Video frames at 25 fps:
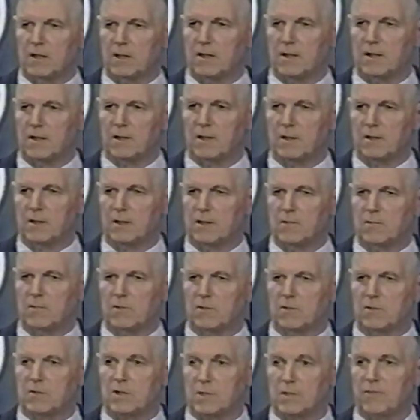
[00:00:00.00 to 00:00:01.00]

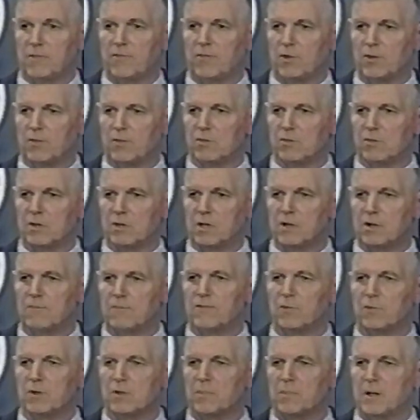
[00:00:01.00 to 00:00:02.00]
Some of those
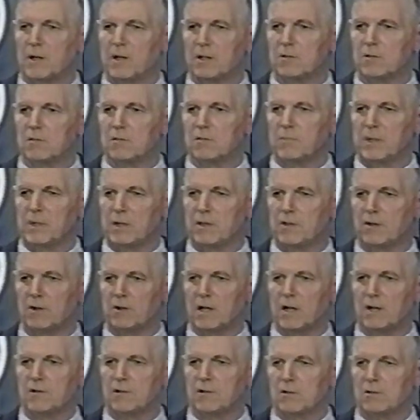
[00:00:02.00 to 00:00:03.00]
influence mines, meaning
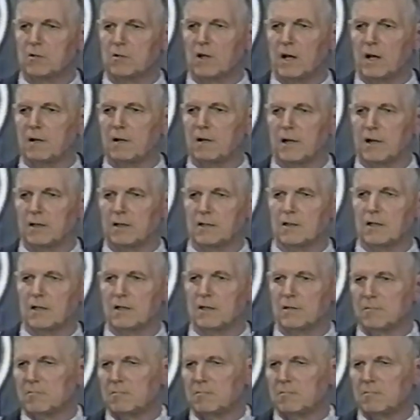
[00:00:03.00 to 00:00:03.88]
they're not just contact, they